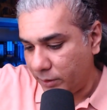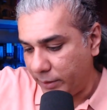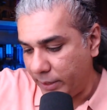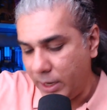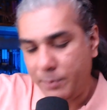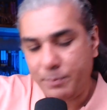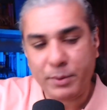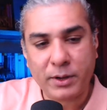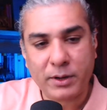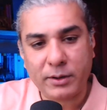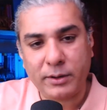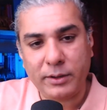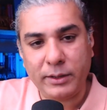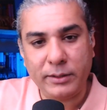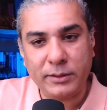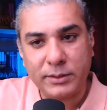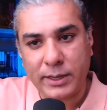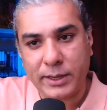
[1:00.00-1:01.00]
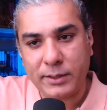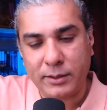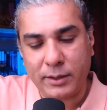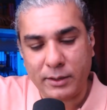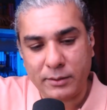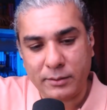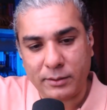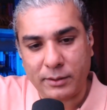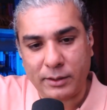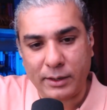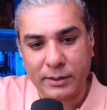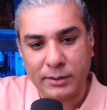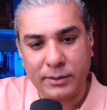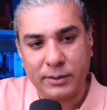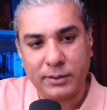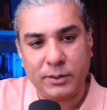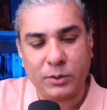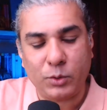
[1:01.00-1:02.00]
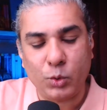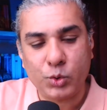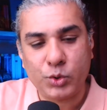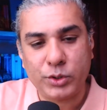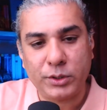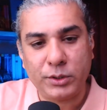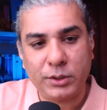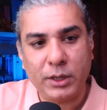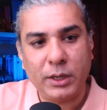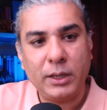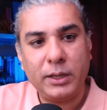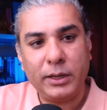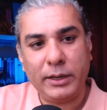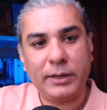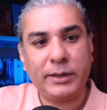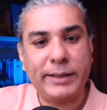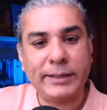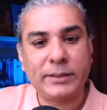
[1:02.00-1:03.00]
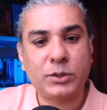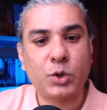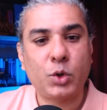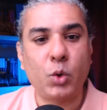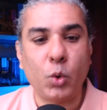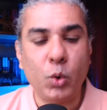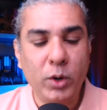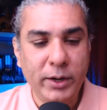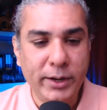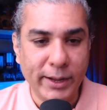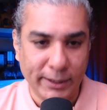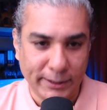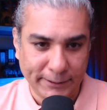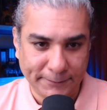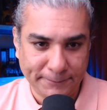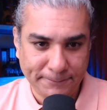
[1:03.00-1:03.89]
deeper inside, under the ocean, it gets colder.